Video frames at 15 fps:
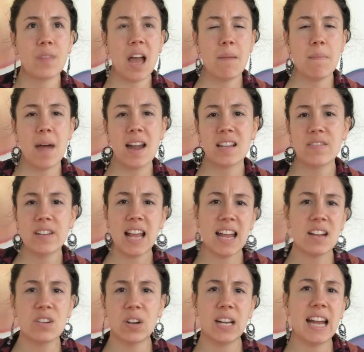I'm not even
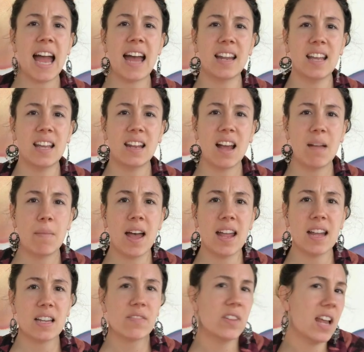angry at it. I'm
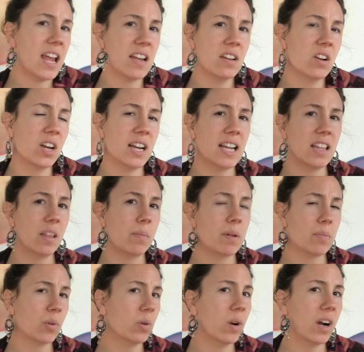not even angry at the
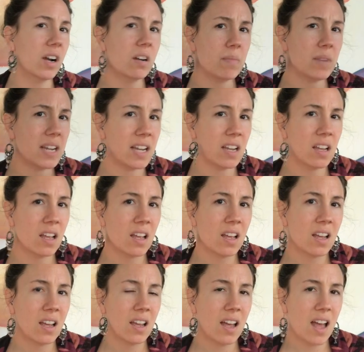people who hurt me
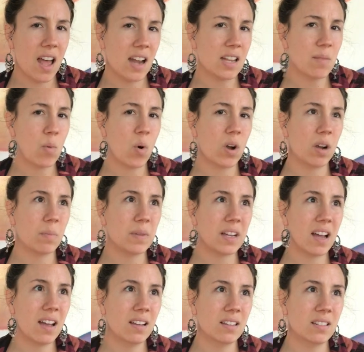anymore,
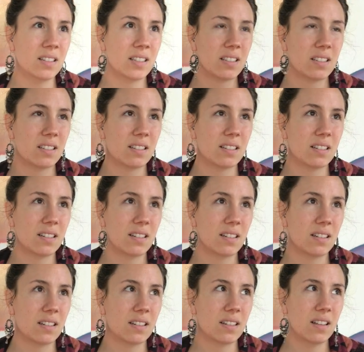because
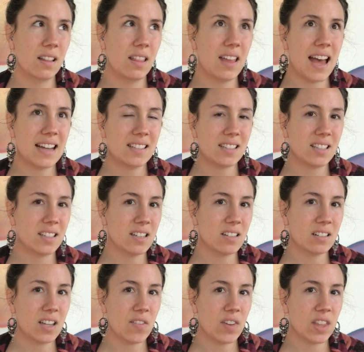that's
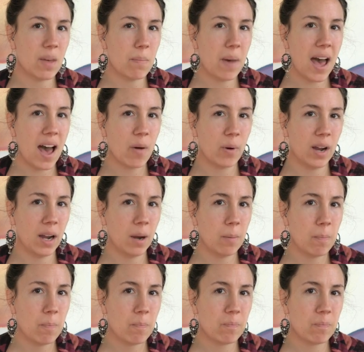still giving them power.